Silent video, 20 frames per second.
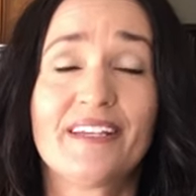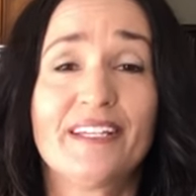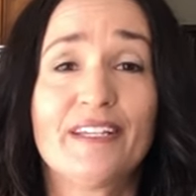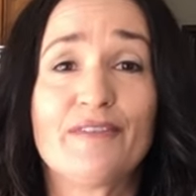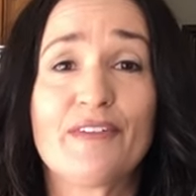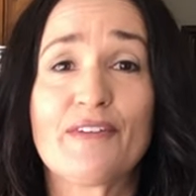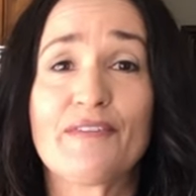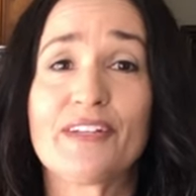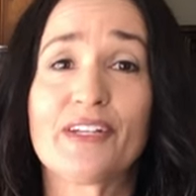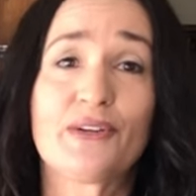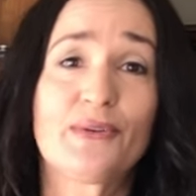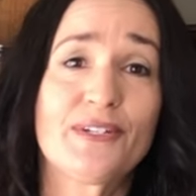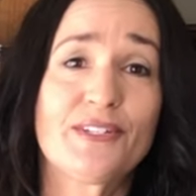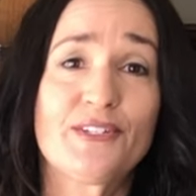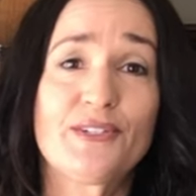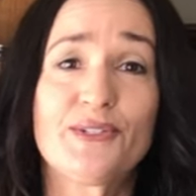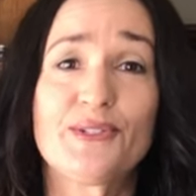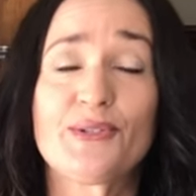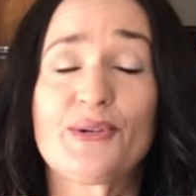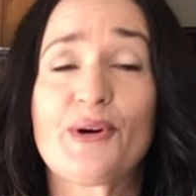If you have any
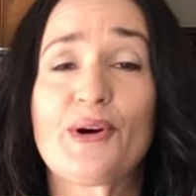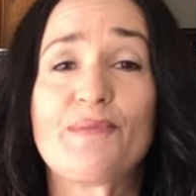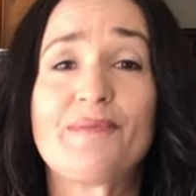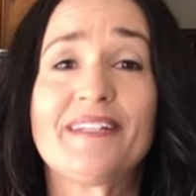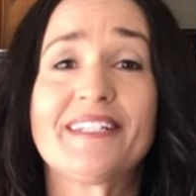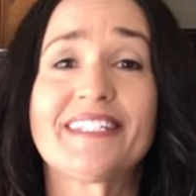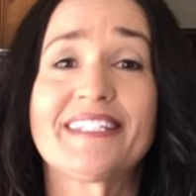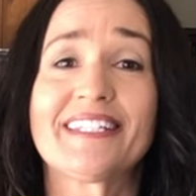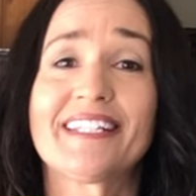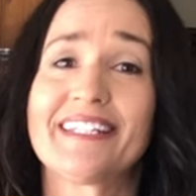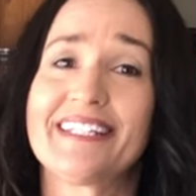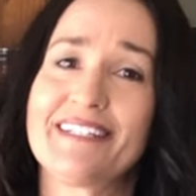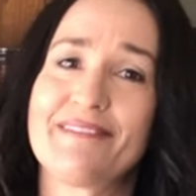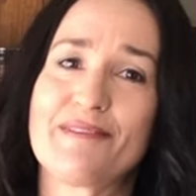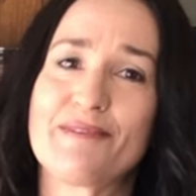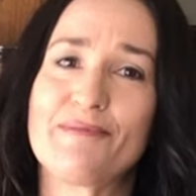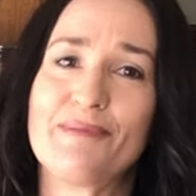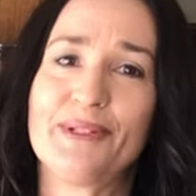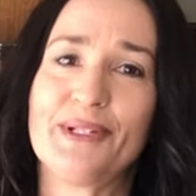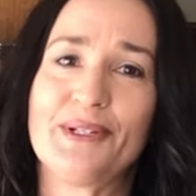questions or comments,
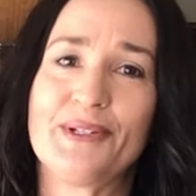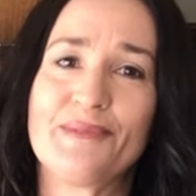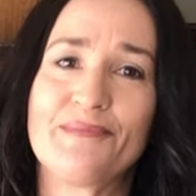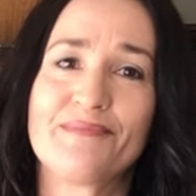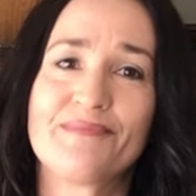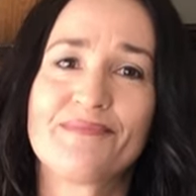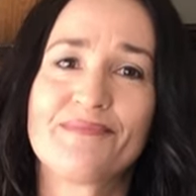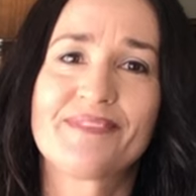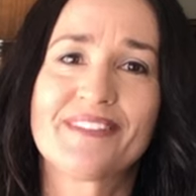leave them below.